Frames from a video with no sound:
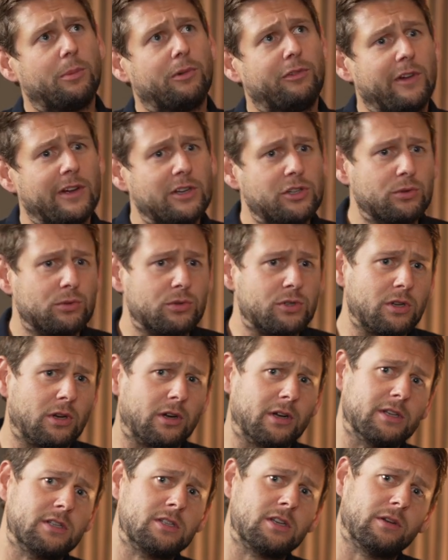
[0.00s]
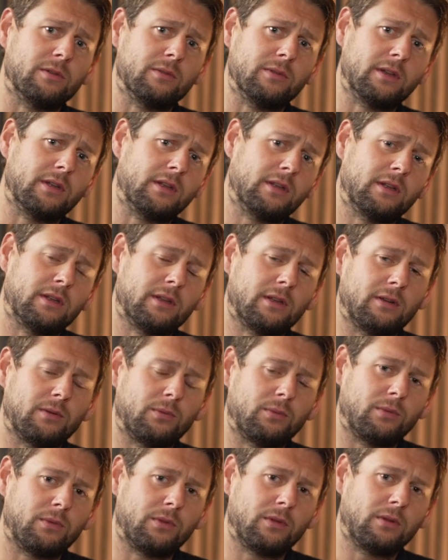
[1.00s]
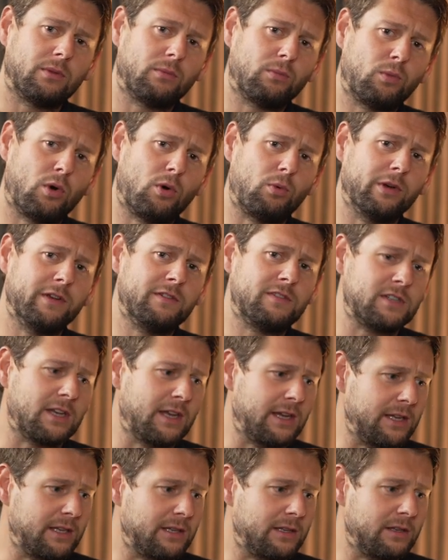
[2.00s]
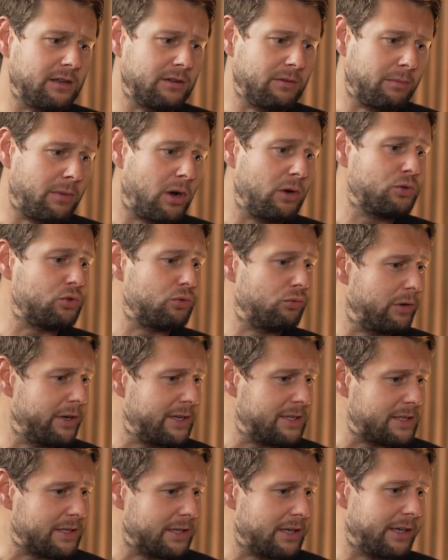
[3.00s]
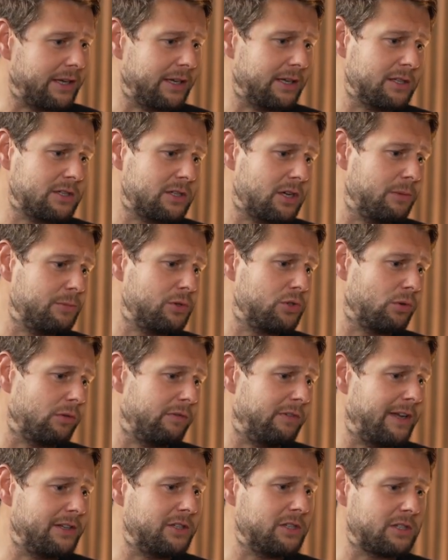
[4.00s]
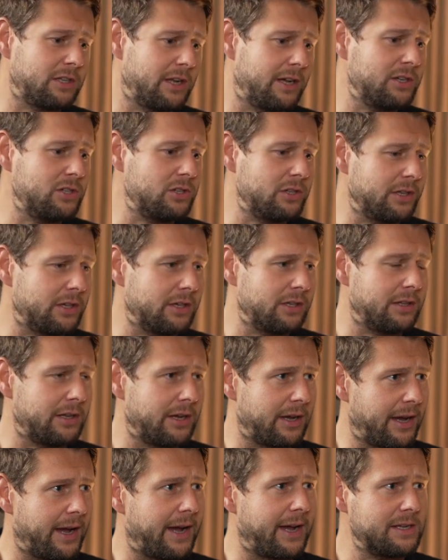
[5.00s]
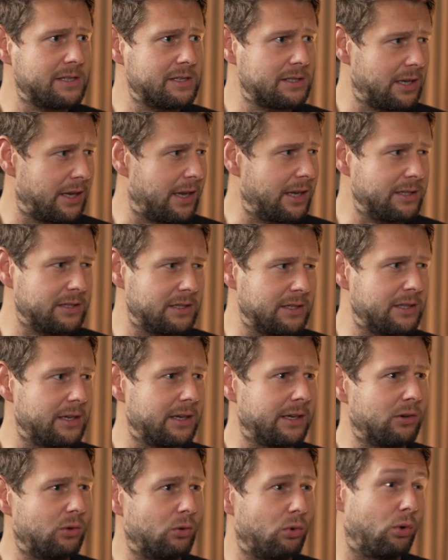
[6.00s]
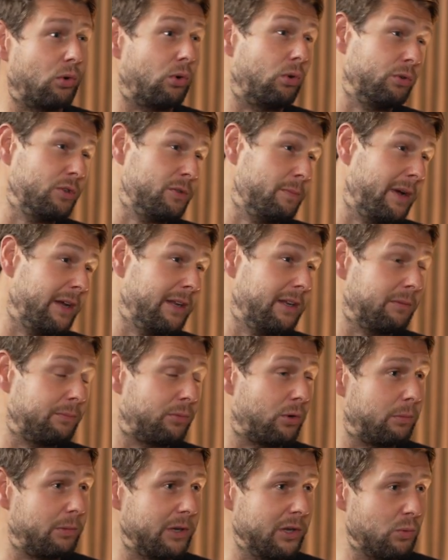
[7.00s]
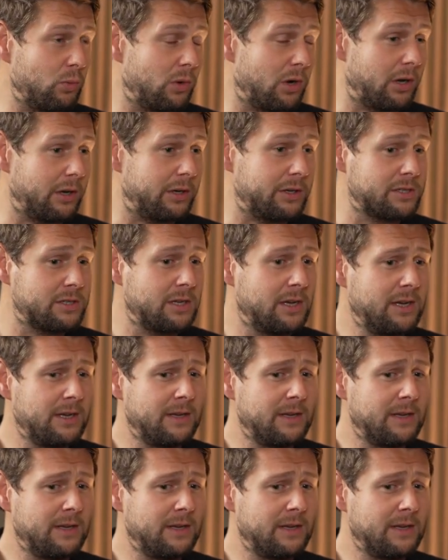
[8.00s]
professional side, so what we've seen most recently in terms of sort of legislation that has hindered it or has made it probably worse